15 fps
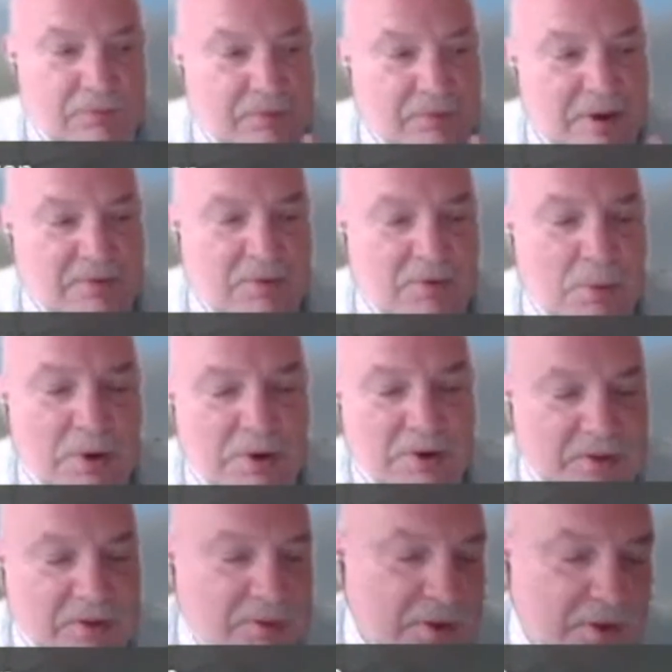Every one of
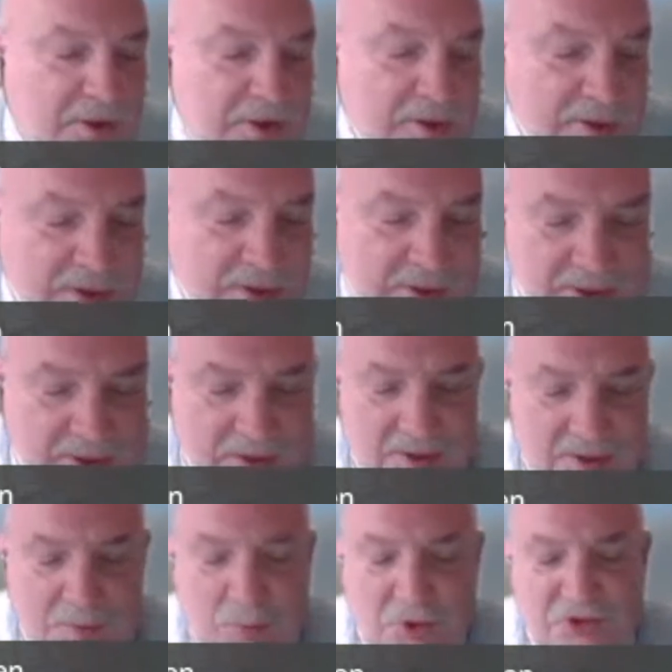the
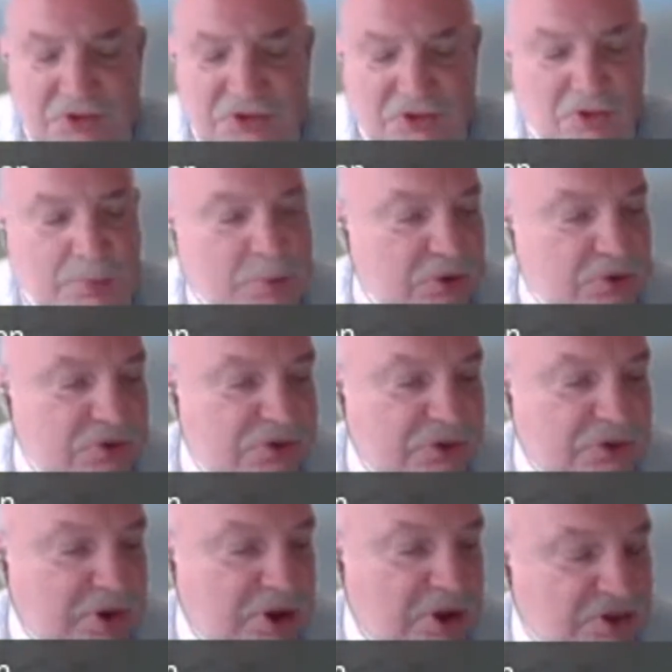participants
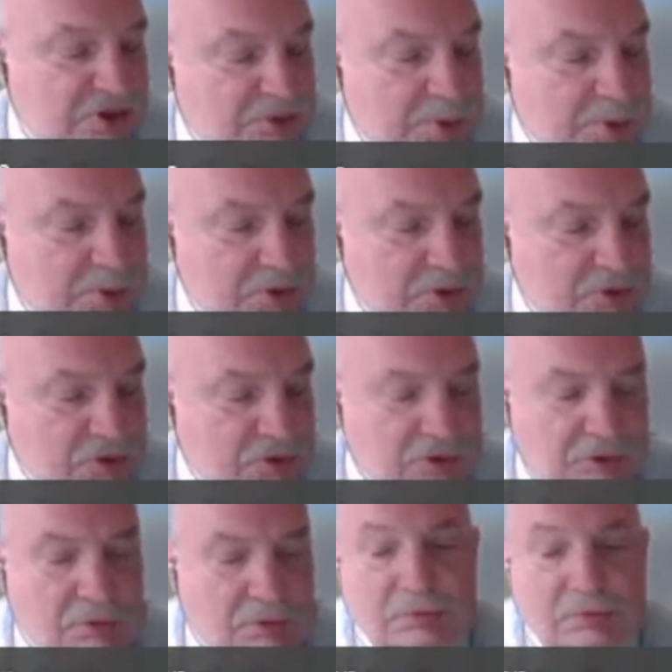that I spoke
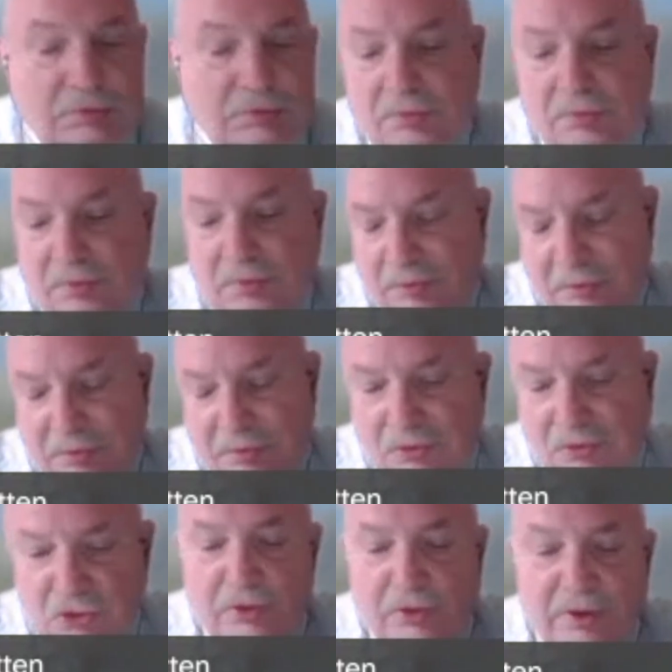to
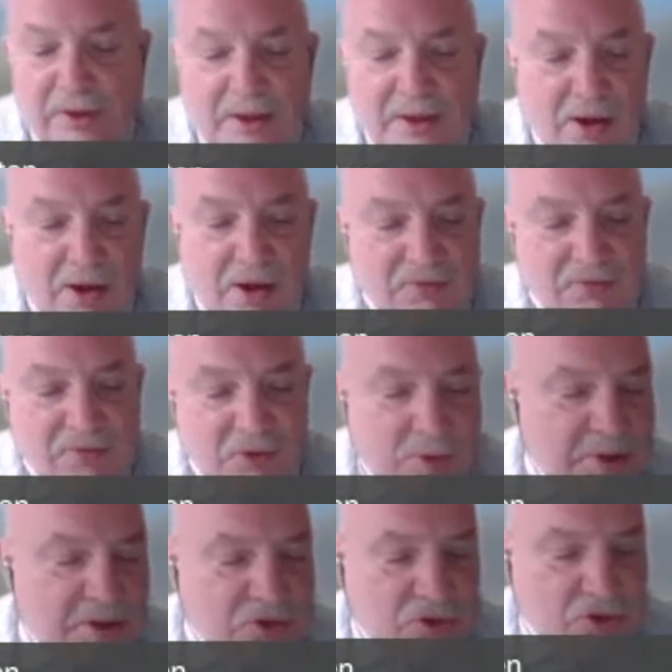during and
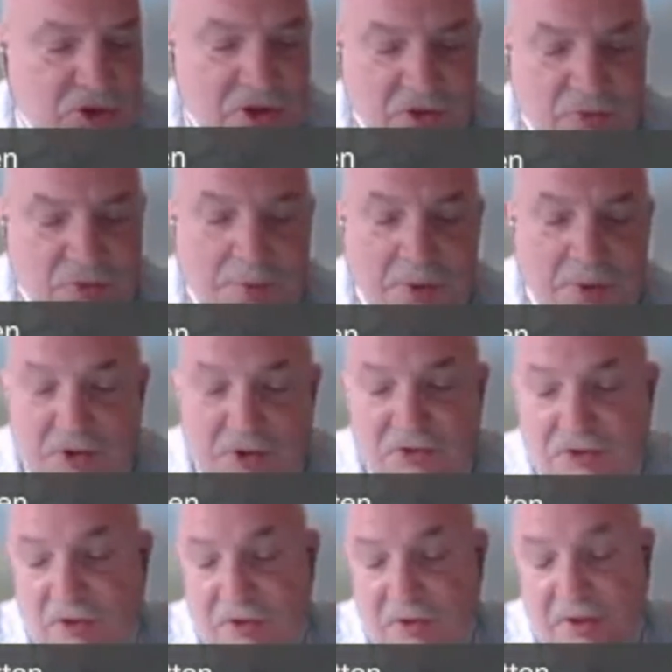after the PNG
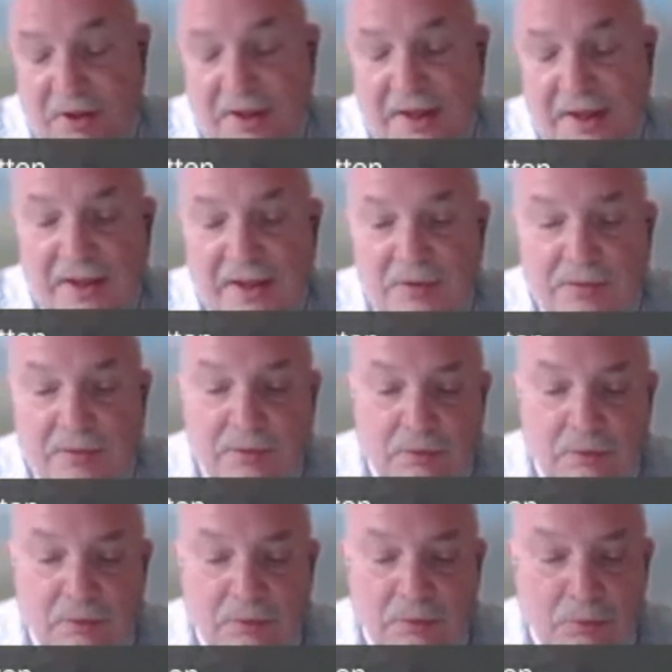experience that they had
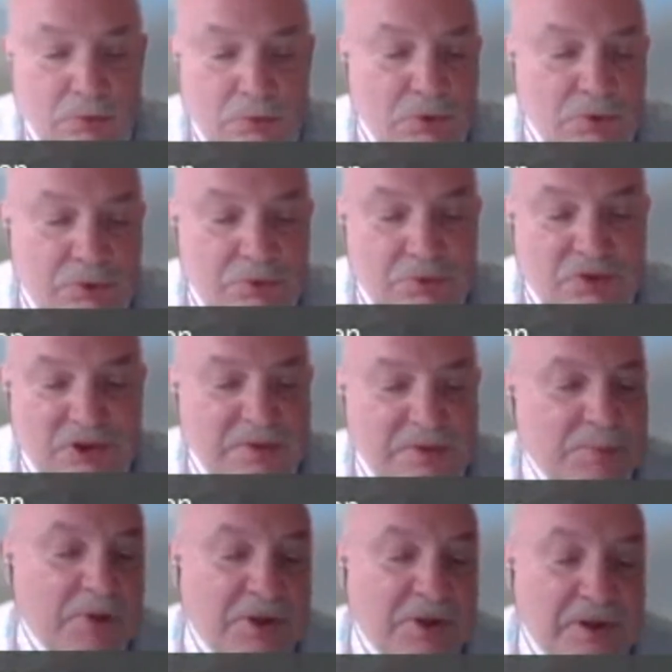were
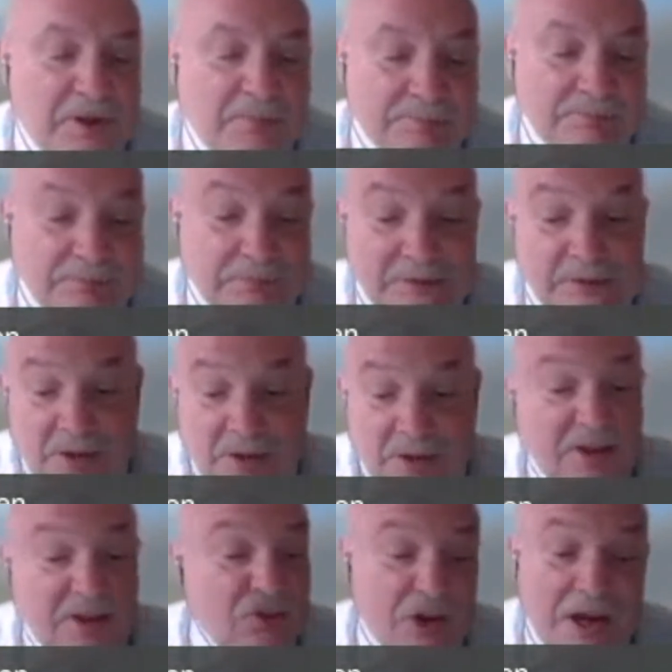deeply,
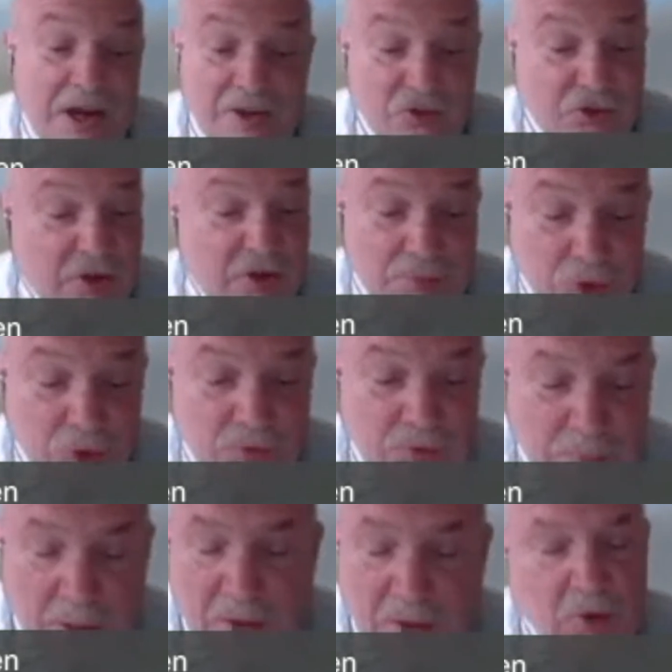I think, challenged and
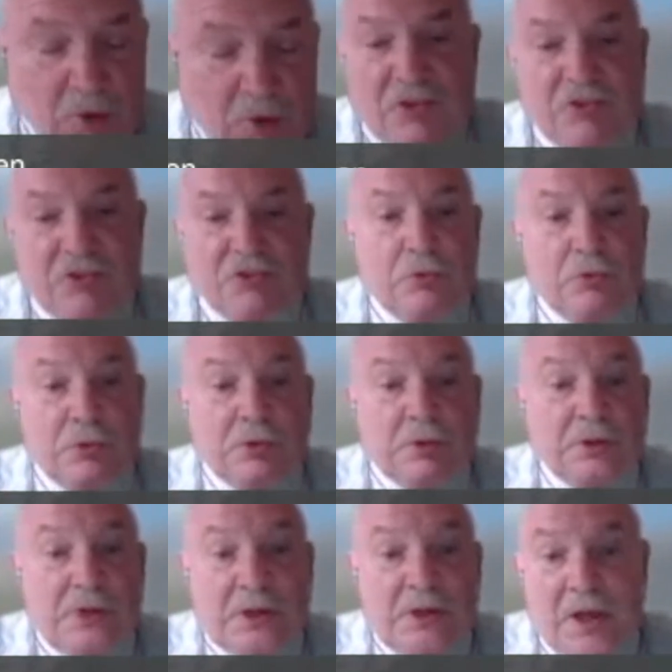moved by what they
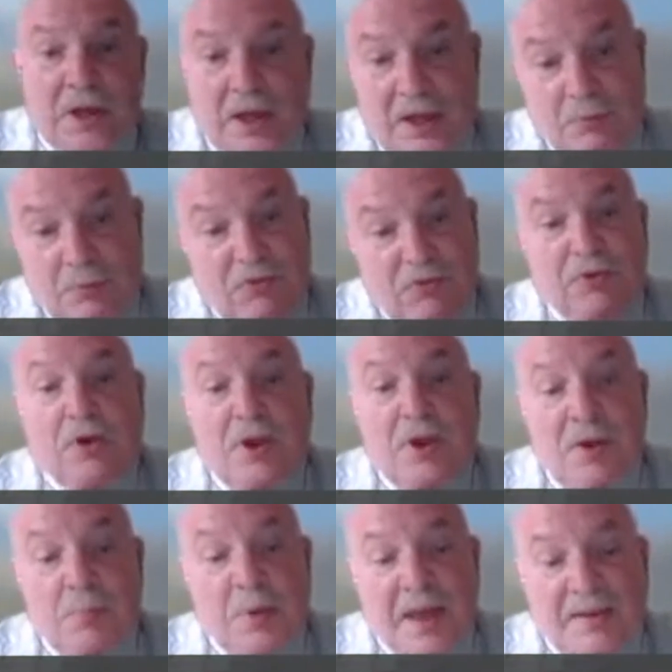saw, and was
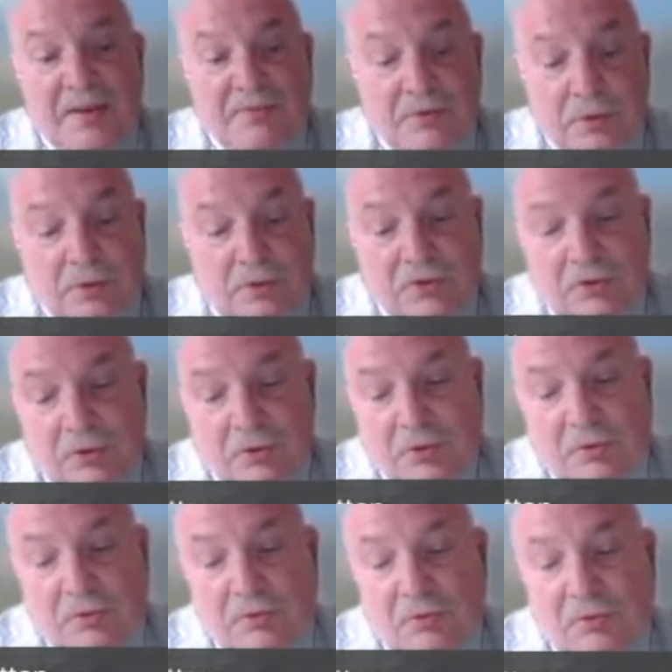very impactful
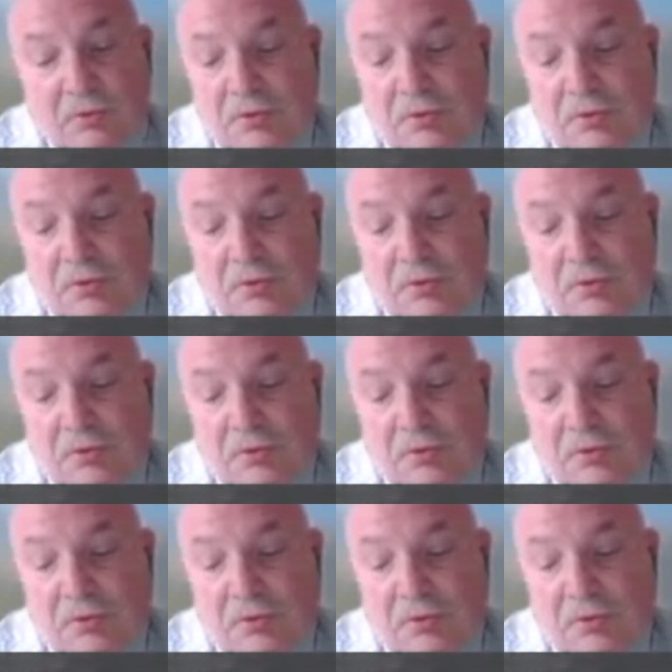to